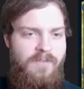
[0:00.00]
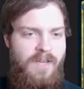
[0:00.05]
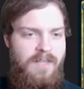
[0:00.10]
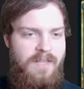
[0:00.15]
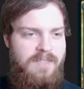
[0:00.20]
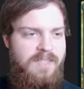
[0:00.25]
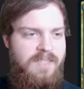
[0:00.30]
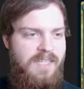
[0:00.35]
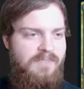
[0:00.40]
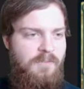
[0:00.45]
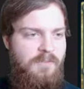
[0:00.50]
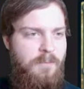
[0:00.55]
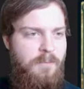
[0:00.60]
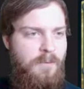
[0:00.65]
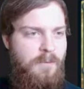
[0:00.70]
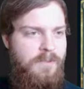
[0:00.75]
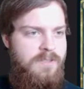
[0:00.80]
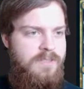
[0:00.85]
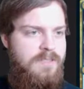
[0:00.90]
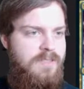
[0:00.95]
we've got Slave of
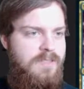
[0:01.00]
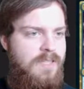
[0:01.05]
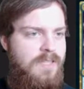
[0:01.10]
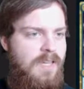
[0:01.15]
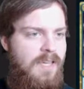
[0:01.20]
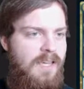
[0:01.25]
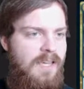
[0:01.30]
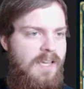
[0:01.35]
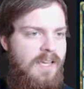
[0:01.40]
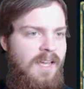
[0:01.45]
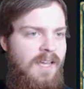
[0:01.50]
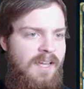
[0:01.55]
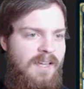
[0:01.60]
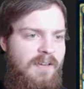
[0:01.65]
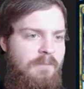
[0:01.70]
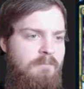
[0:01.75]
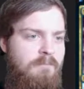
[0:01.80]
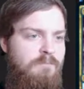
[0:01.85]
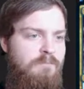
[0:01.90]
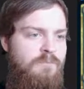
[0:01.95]
Bolas,
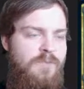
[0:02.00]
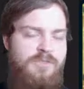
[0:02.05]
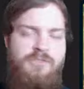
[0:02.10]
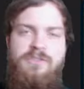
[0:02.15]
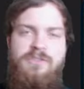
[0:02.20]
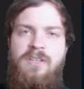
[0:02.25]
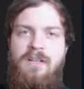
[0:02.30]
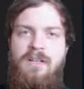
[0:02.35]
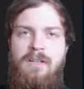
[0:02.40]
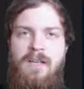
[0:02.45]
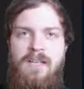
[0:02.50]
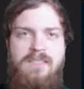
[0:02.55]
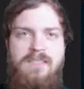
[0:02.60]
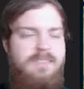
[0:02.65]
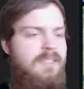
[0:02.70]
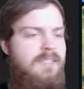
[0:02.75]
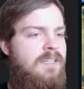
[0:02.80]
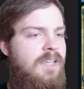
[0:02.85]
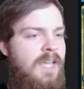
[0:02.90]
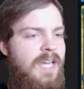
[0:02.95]
just a
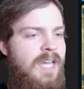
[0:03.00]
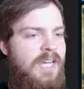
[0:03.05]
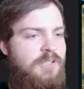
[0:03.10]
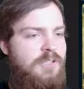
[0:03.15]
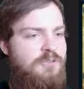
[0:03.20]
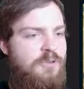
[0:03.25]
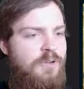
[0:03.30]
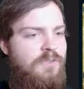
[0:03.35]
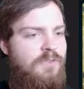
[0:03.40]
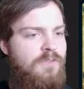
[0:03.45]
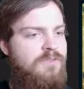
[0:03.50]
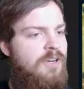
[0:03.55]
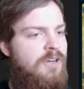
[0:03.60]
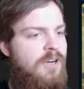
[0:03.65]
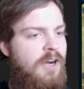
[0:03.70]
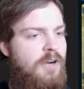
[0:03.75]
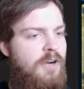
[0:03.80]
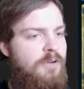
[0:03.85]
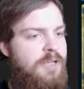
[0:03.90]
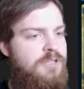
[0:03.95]
classic gain control of a
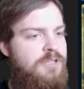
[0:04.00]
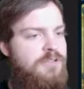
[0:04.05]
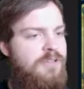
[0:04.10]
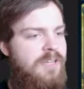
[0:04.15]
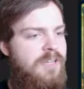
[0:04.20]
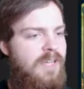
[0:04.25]
target creature.